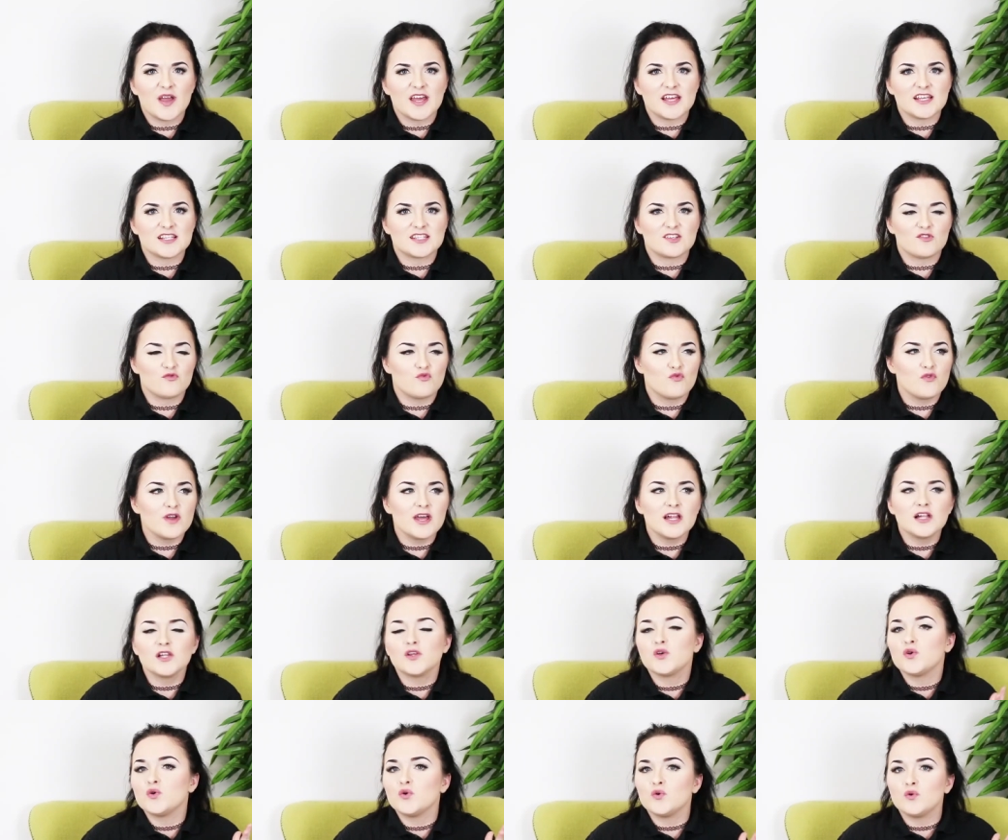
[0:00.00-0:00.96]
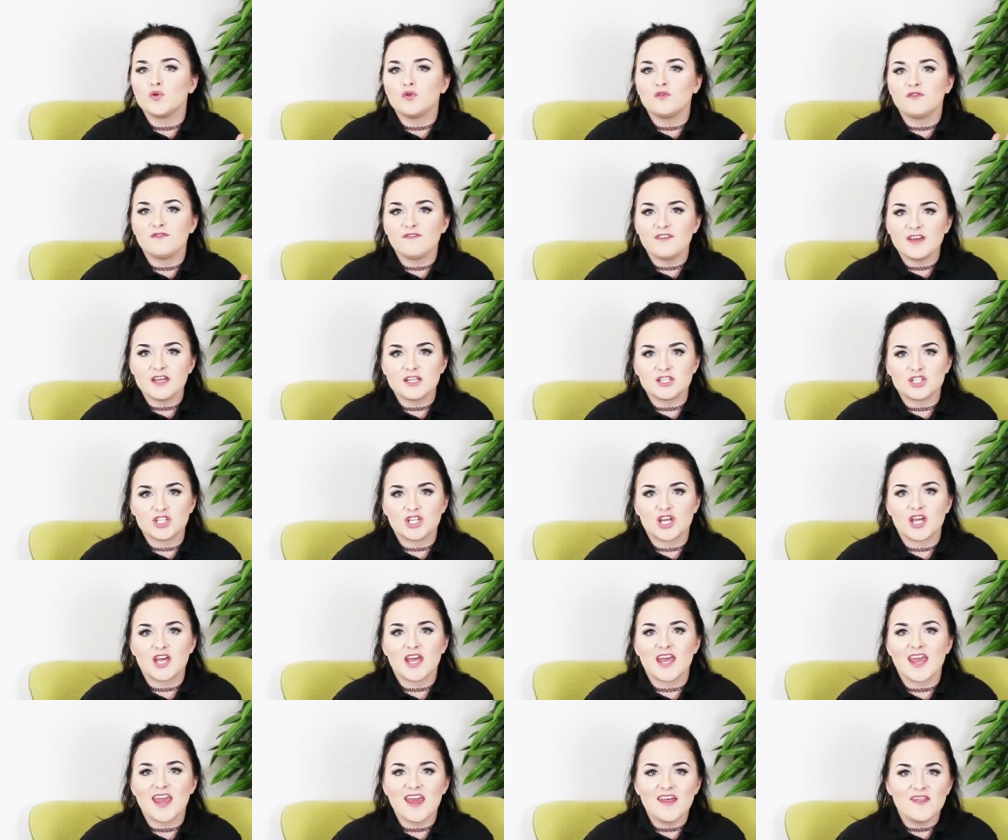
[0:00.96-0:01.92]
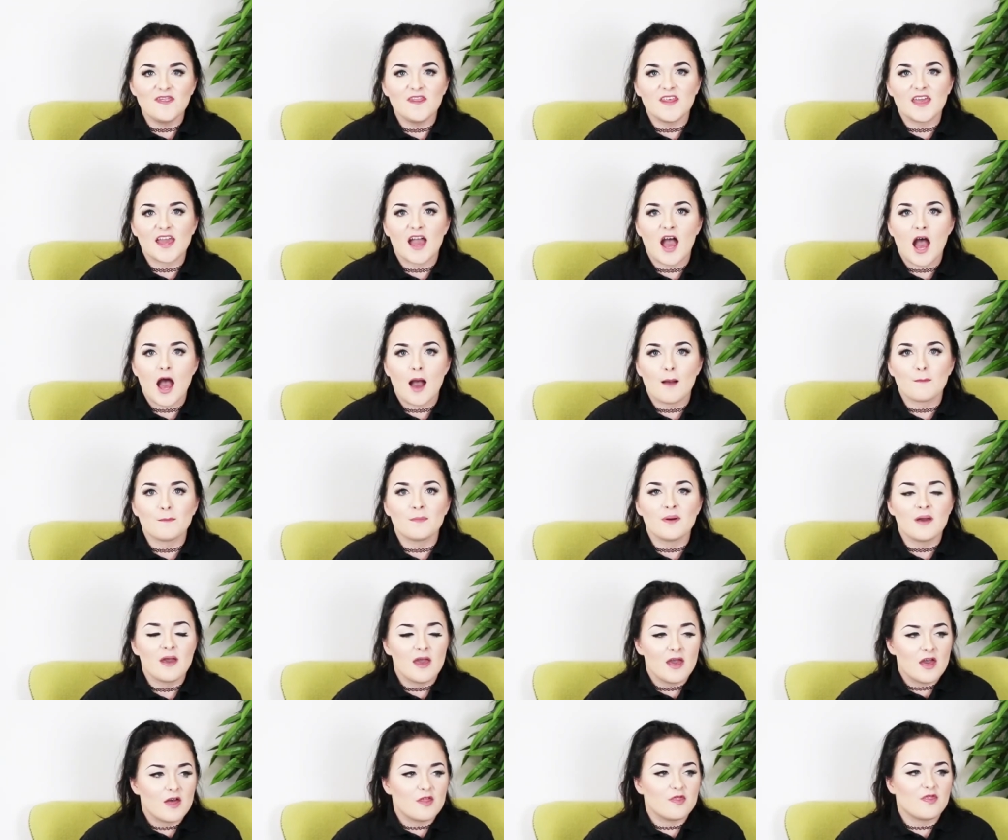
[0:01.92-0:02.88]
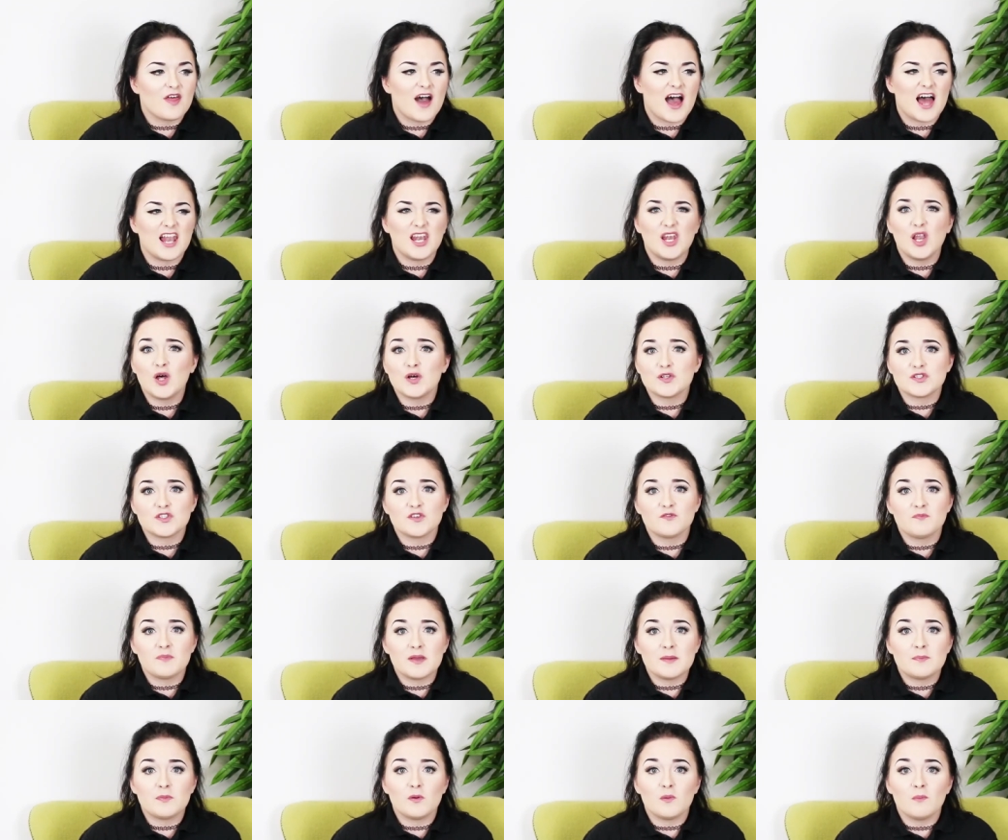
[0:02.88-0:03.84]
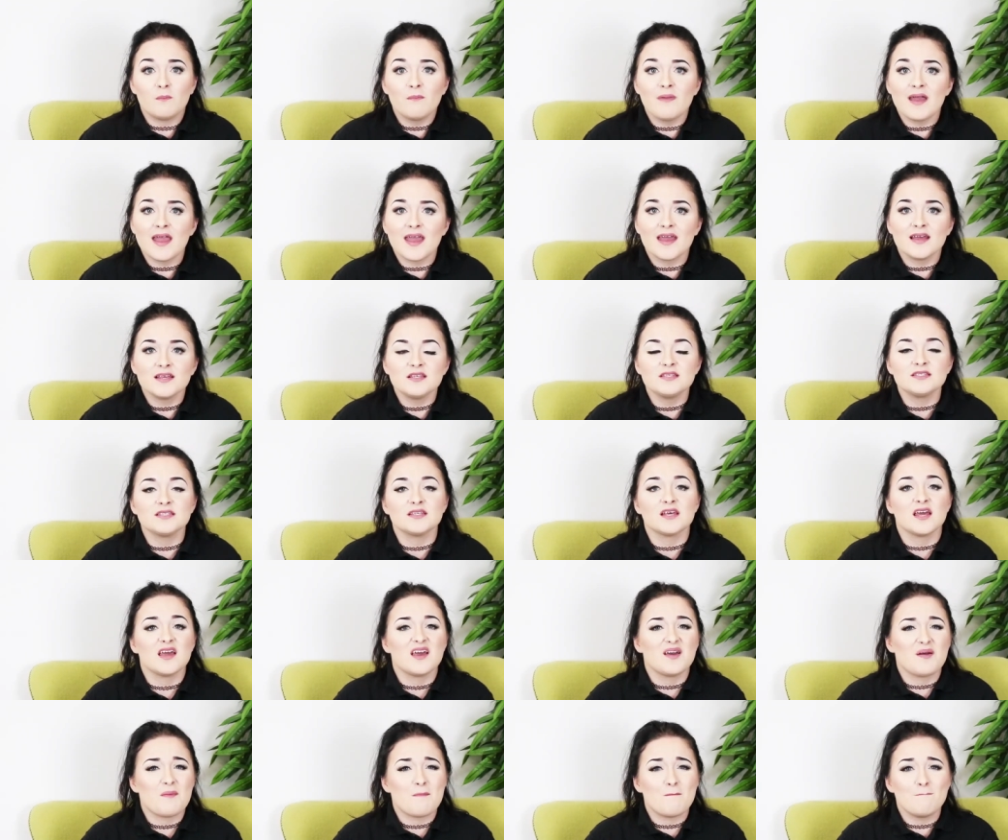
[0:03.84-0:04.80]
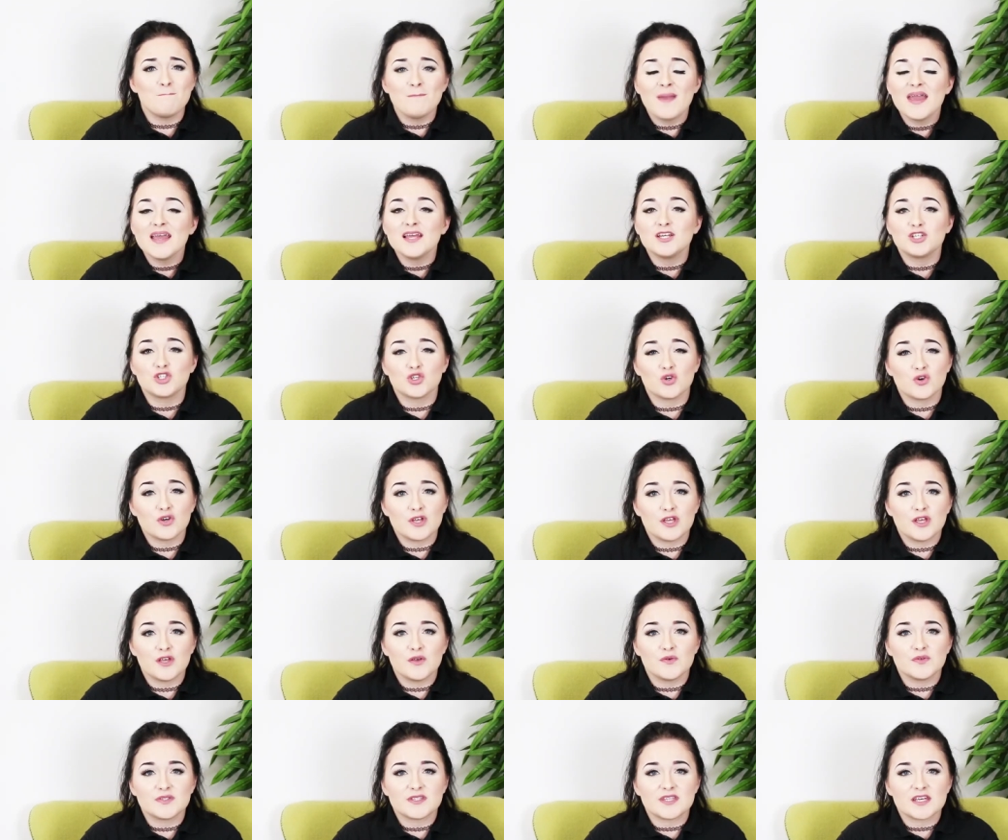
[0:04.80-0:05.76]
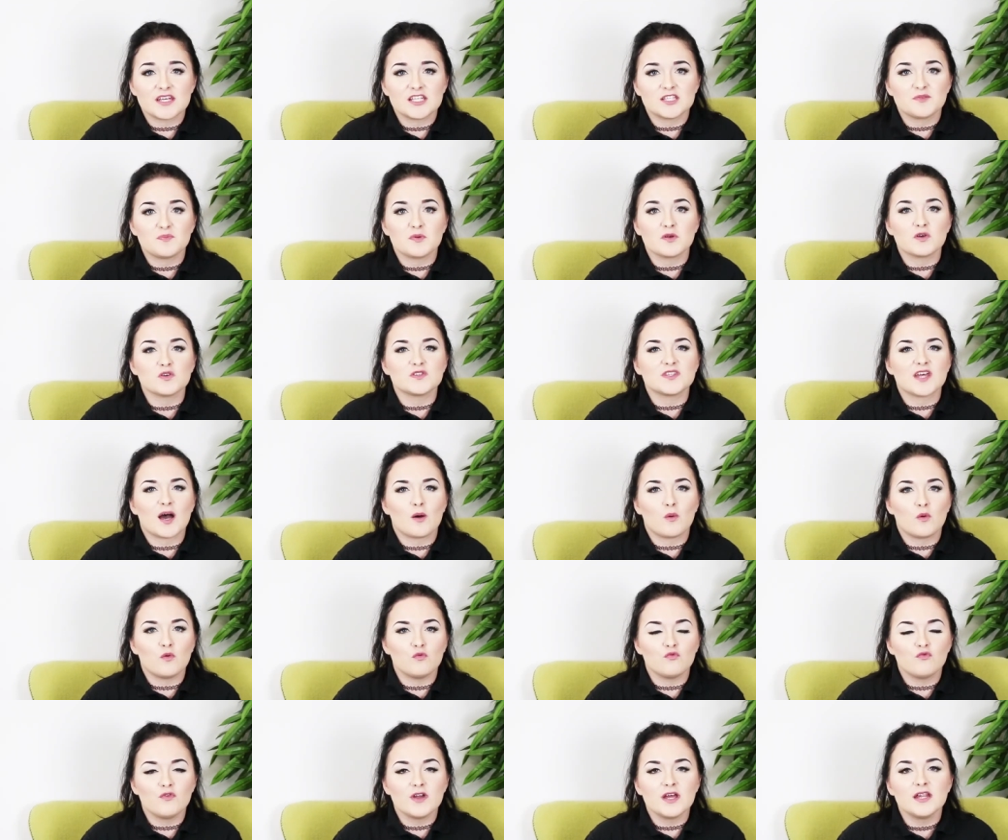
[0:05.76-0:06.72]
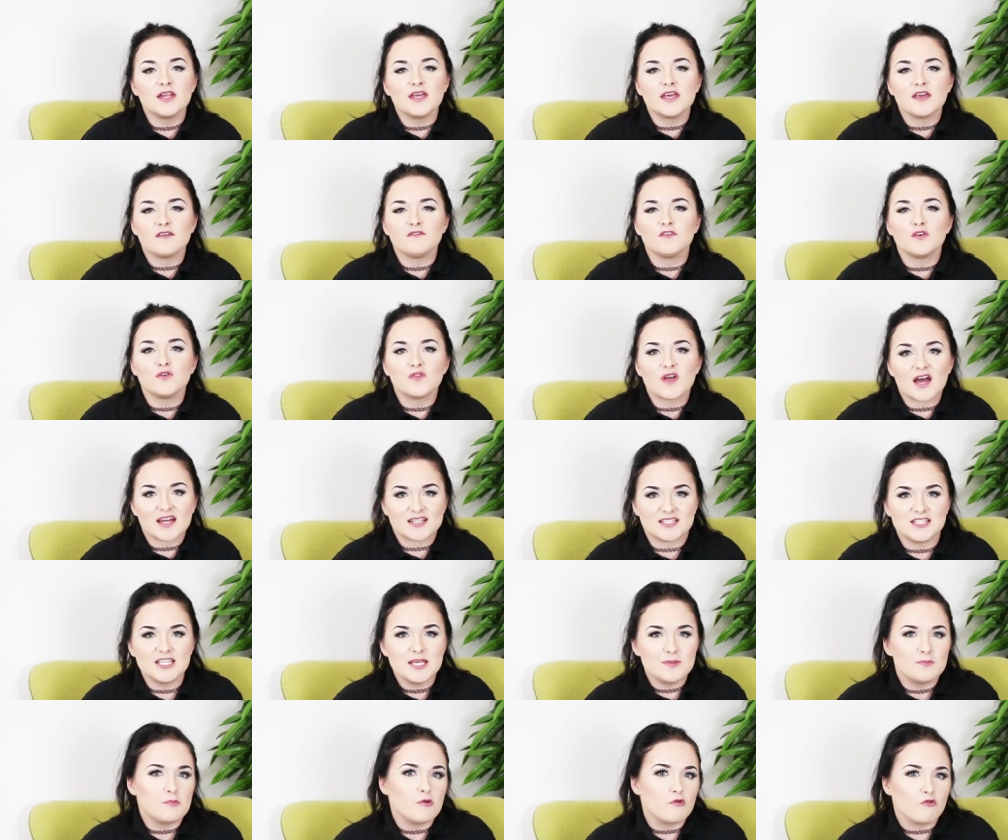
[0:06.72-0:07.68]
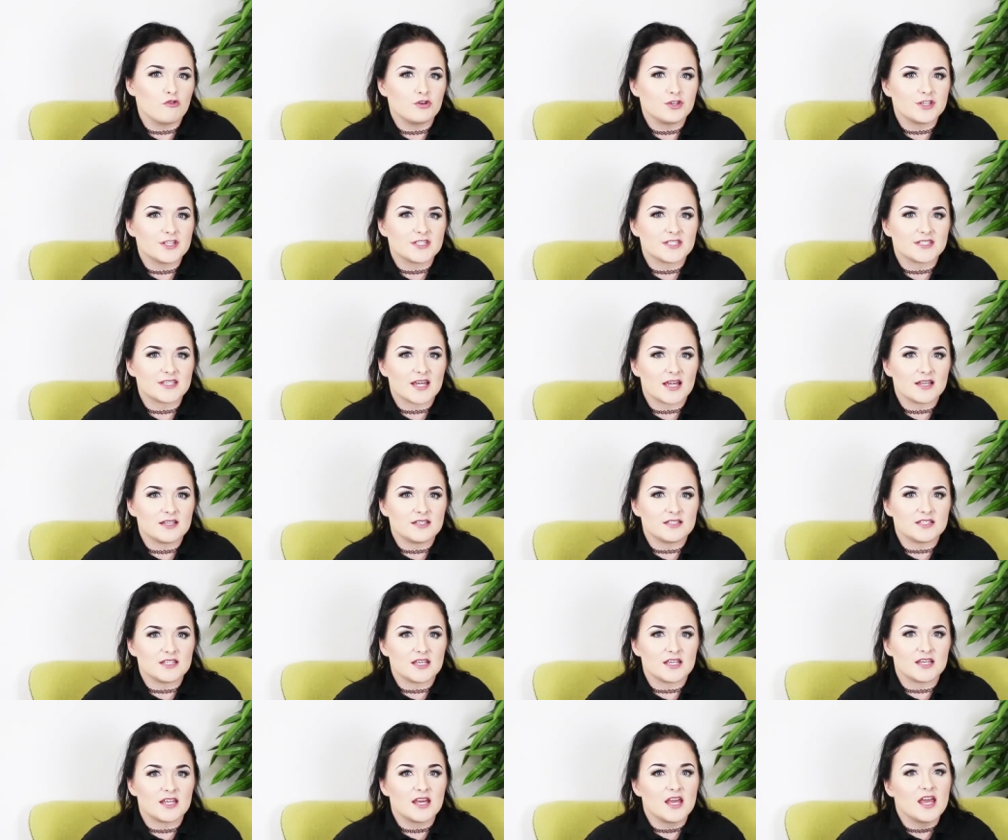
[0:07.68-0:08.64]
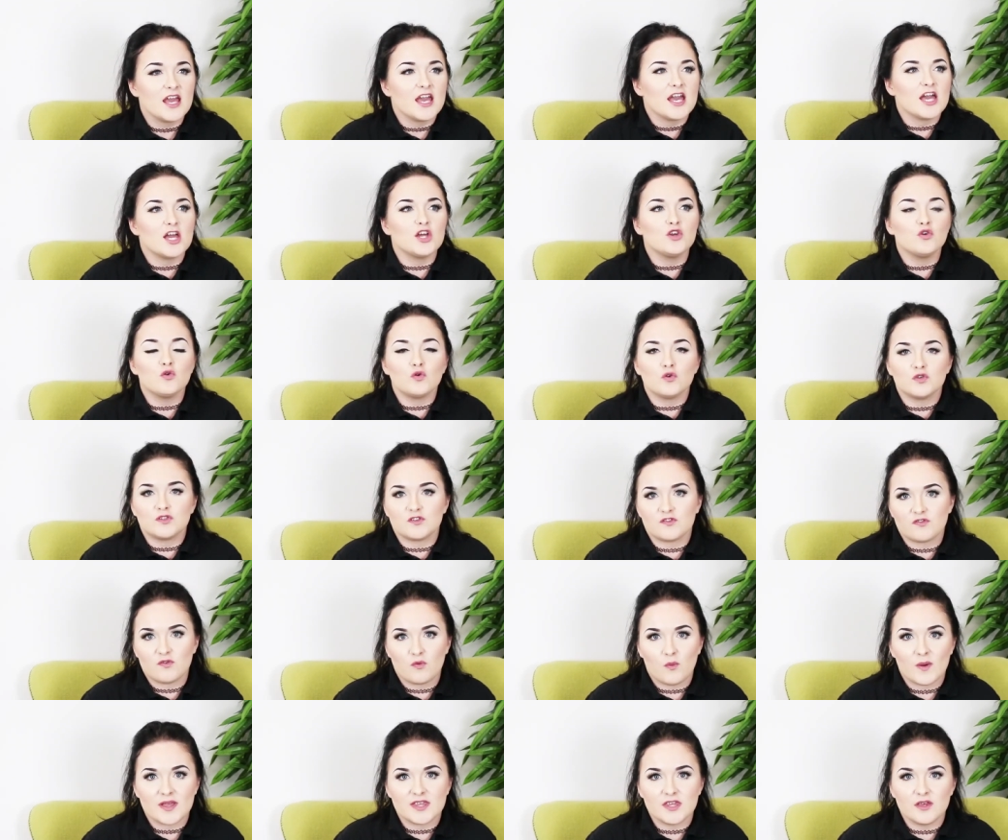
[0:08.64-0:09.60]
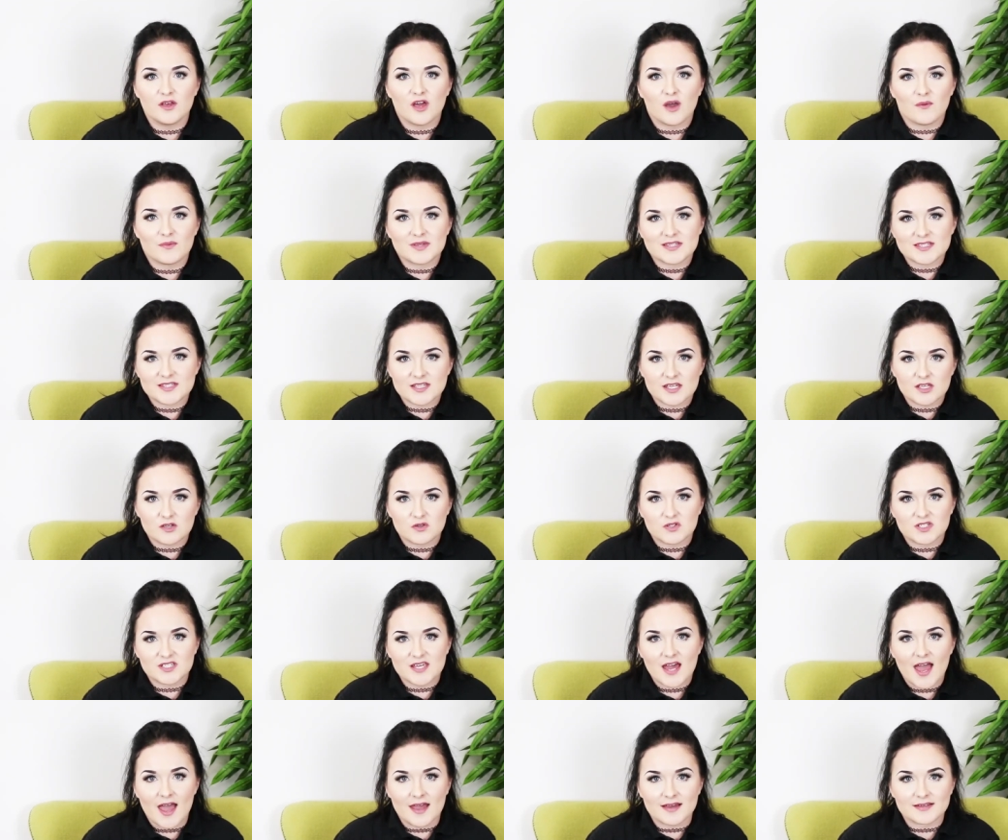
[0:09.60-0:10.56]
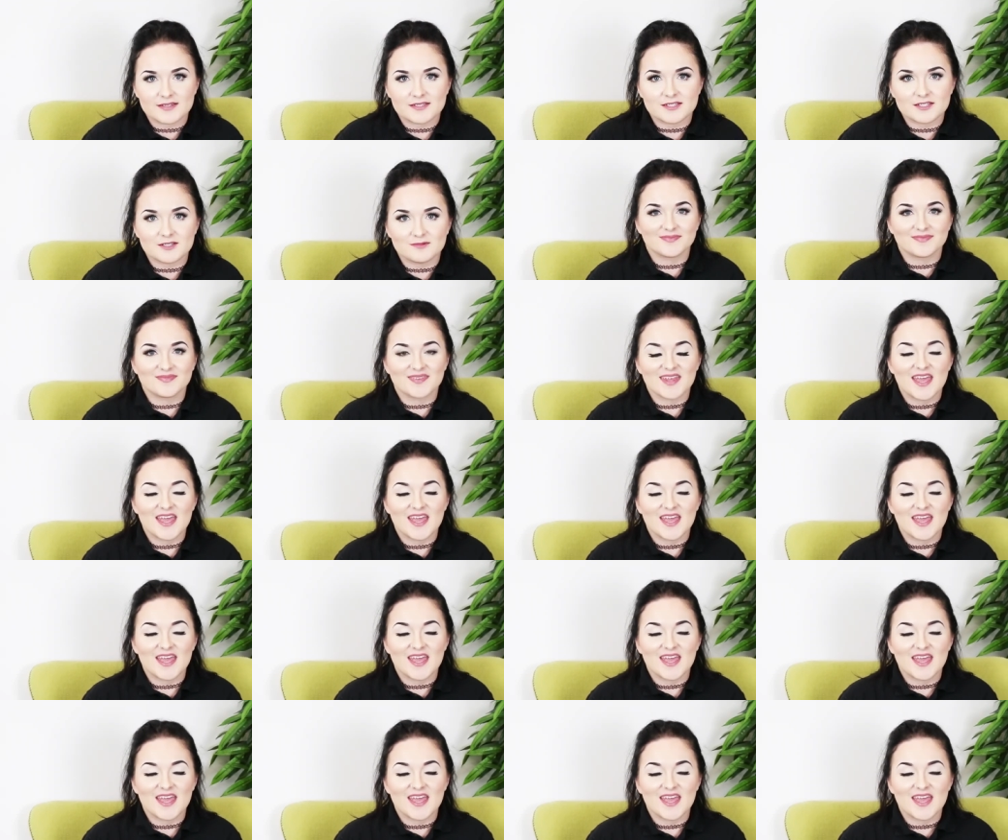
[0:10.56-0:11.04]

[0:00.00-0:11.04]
it's a real cool feature in the app that lots of people miss. Make sure you use this because that will really give you that deeper understanding in order for when you go and sit your test.